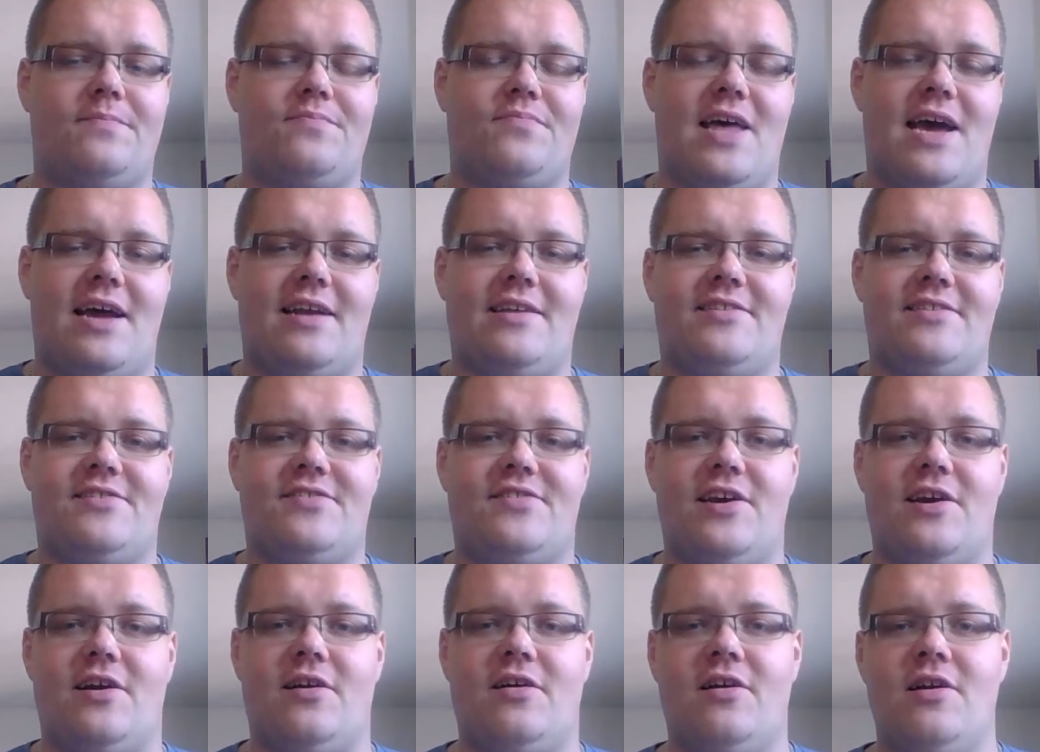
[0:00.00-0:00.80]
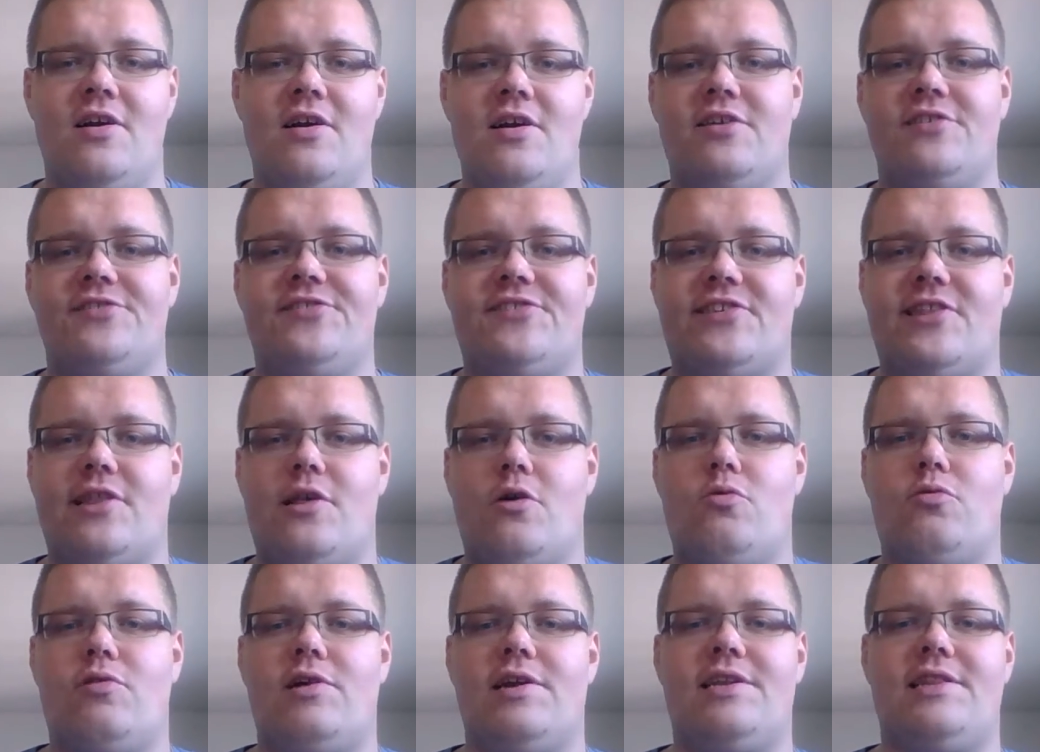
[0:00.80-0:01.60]
That is their
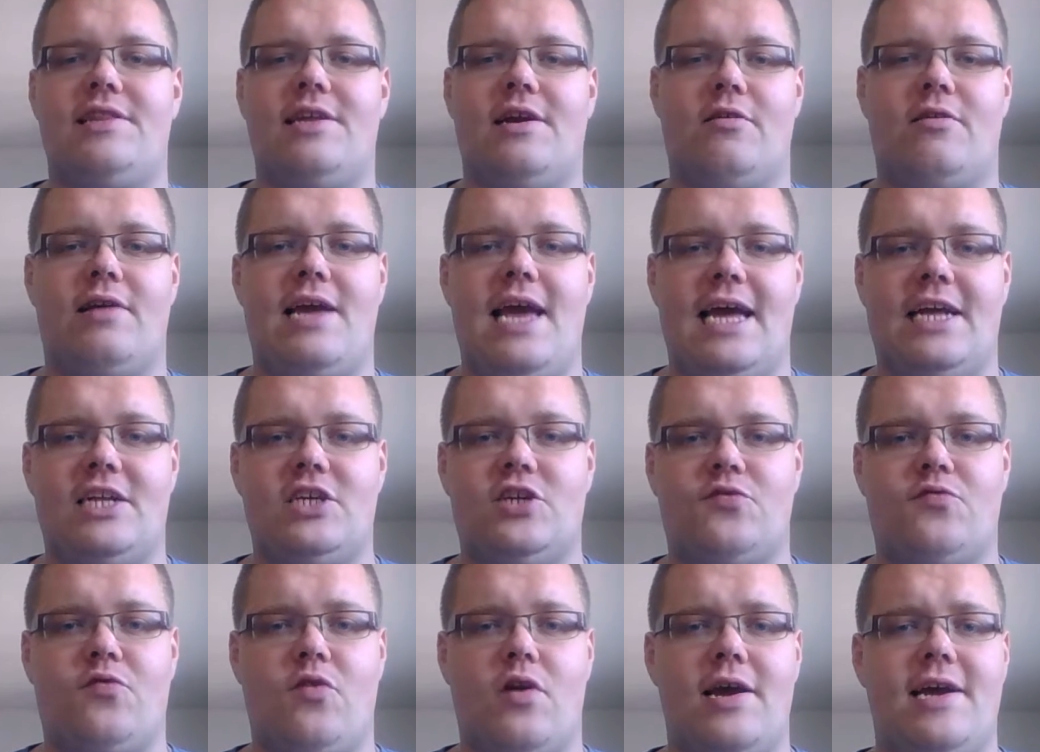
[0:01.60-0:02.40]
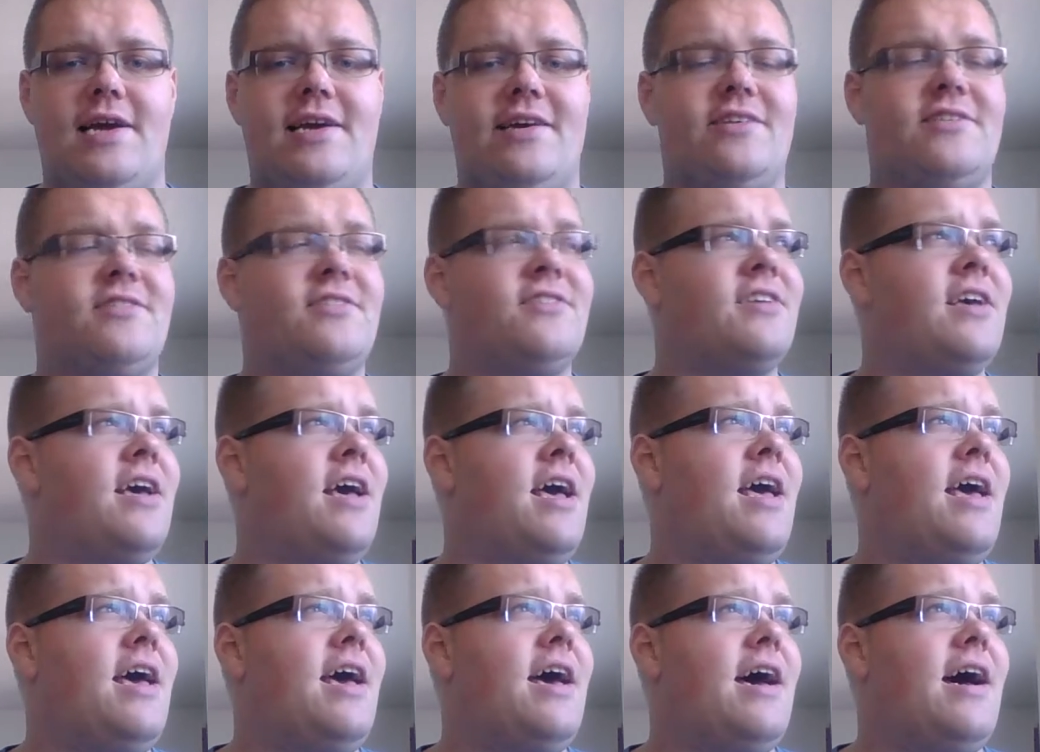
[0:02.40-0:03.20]
slogan, their catchphrase,
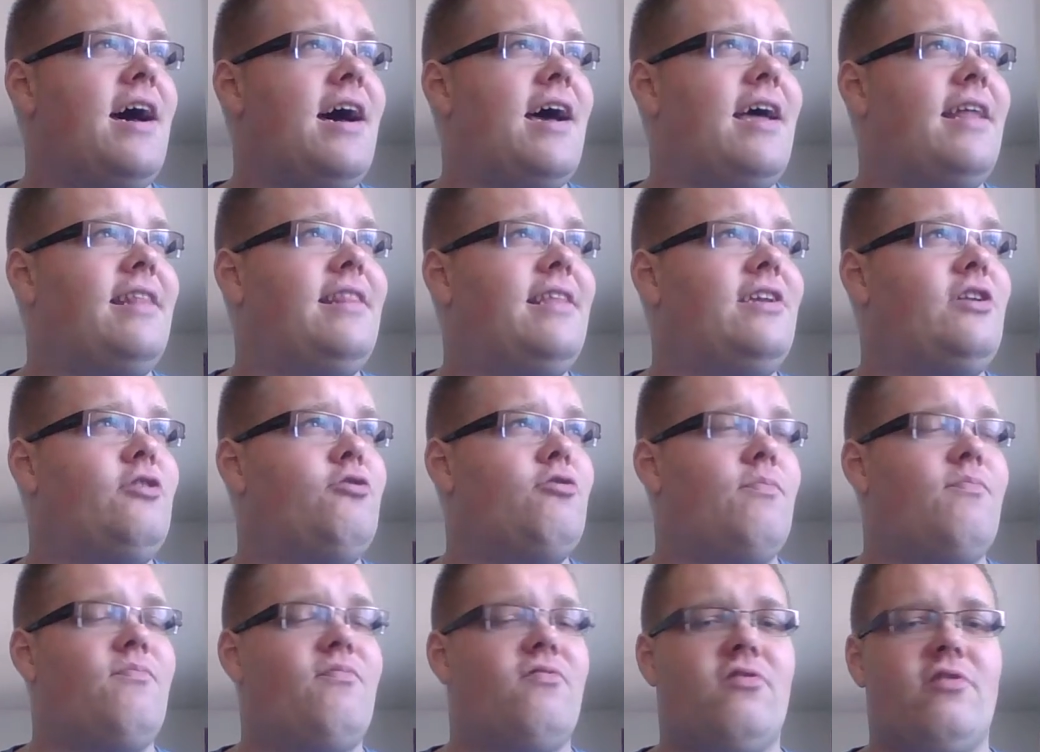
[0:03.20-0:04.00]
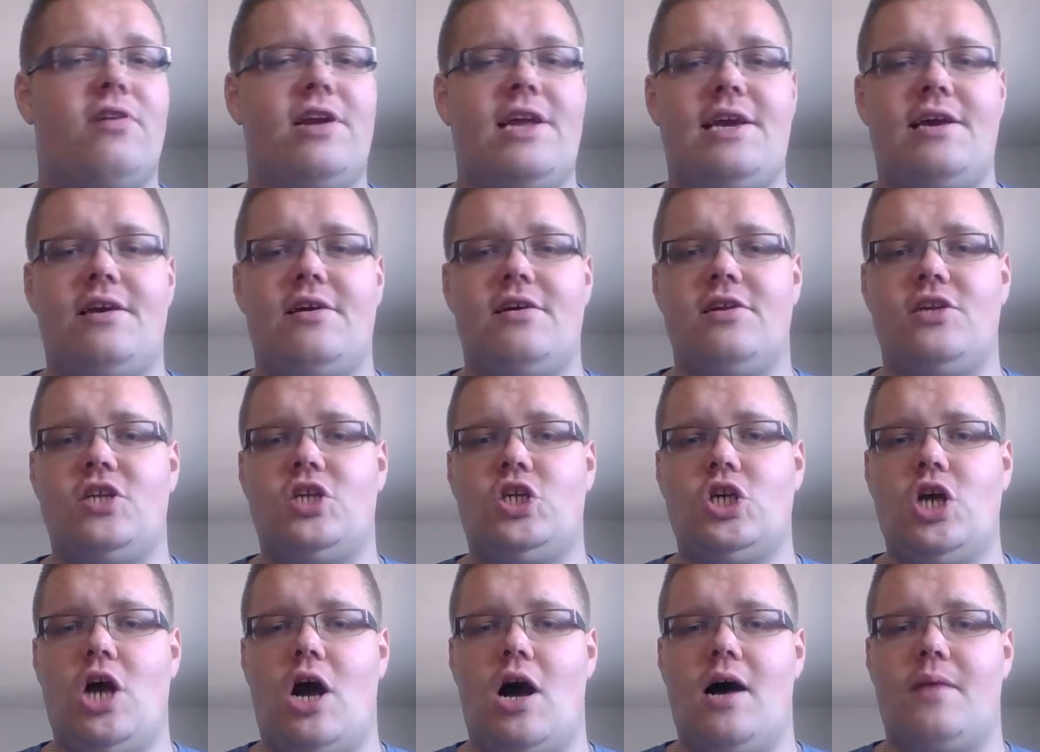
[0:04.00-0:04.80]
and they do a pretty good
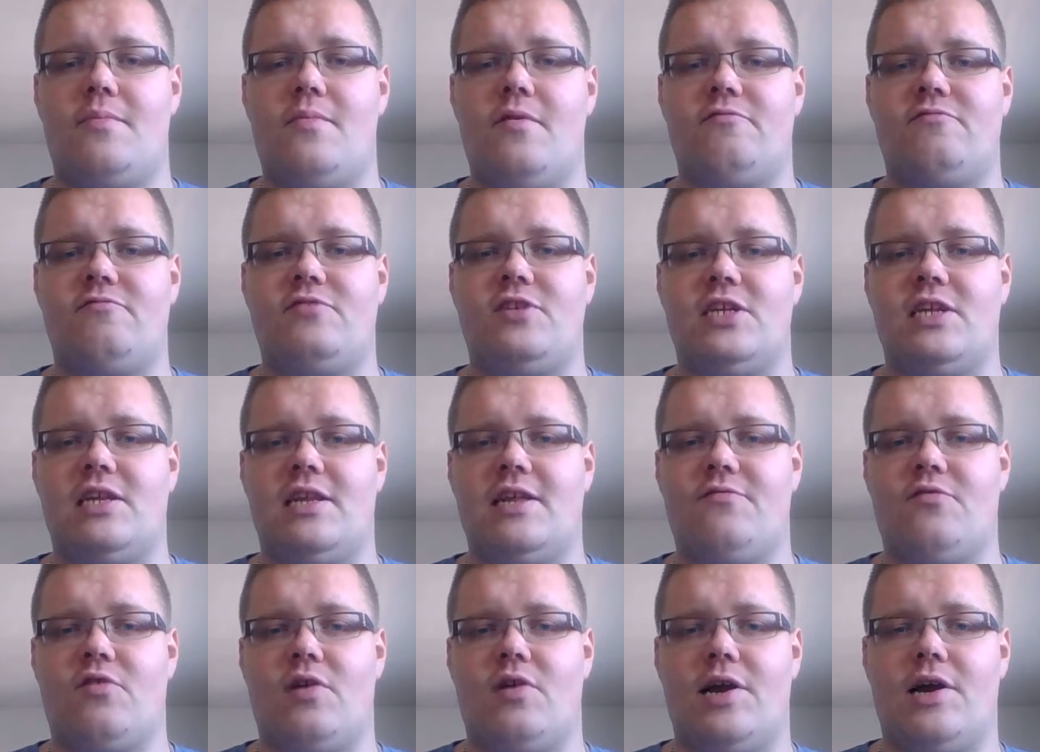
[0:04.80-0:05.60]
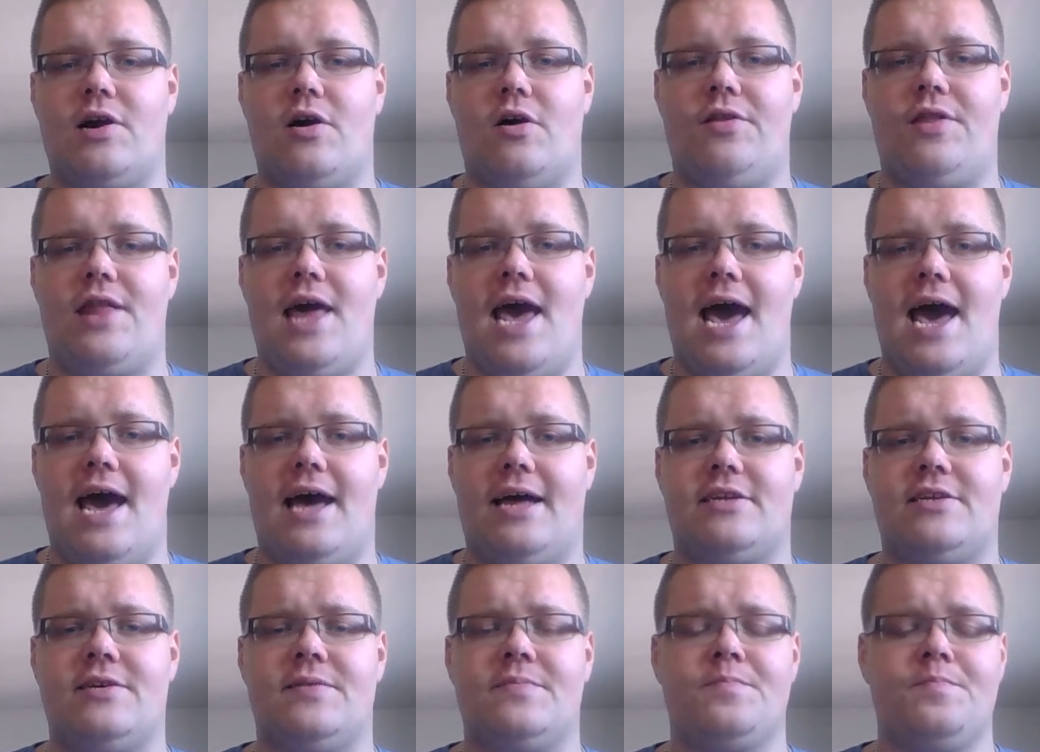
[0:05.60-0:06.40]
job of delivering on that.